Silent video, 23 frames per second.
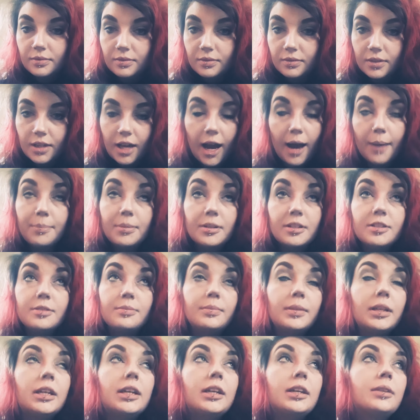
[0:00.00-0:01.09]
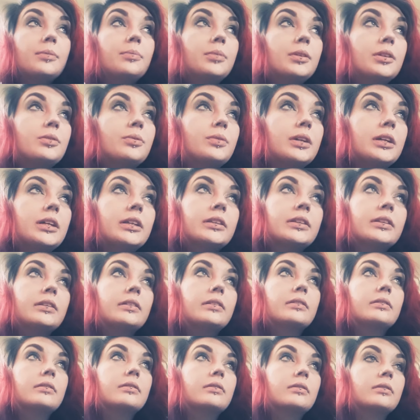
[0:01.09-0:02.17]
to me between,
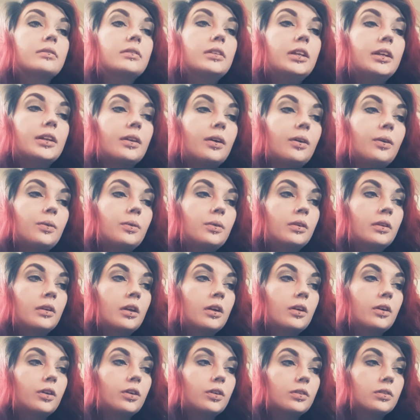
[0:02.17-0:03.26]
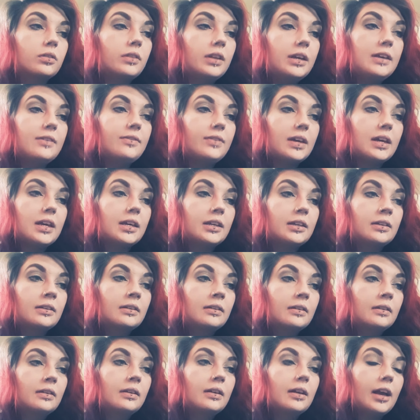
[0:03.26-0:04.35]
her leaving
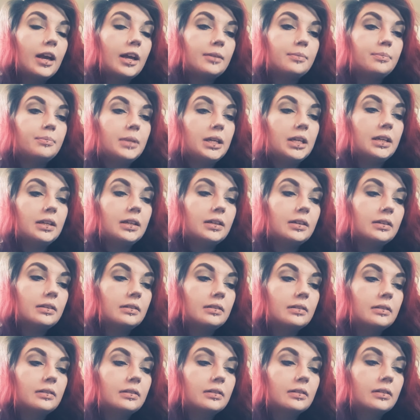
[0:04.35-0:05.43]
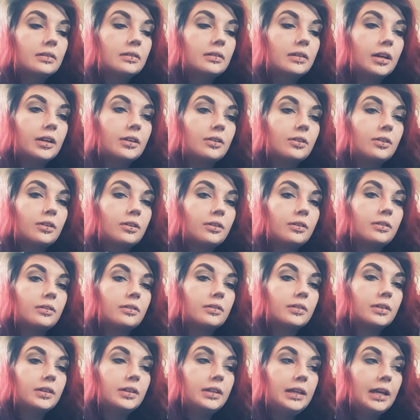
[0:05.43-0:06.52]
and me and
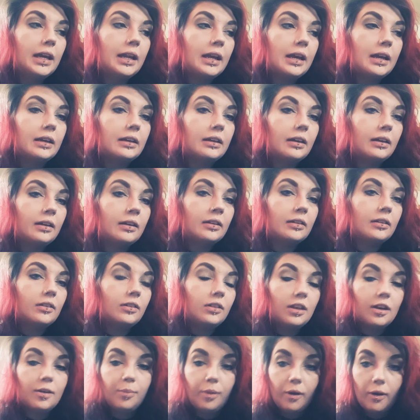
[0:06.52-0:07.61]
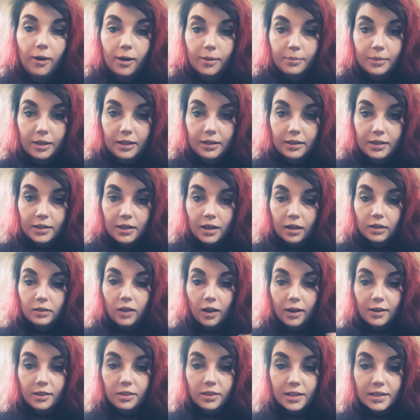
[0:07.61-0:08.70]
her getting the apartment. A
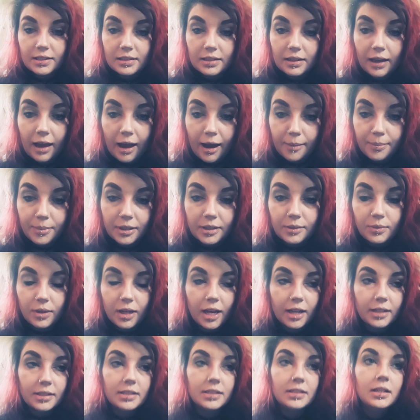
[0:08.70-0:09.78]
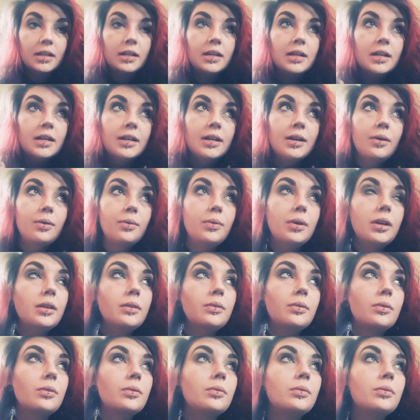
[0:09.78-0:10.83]
lot of things had happened. We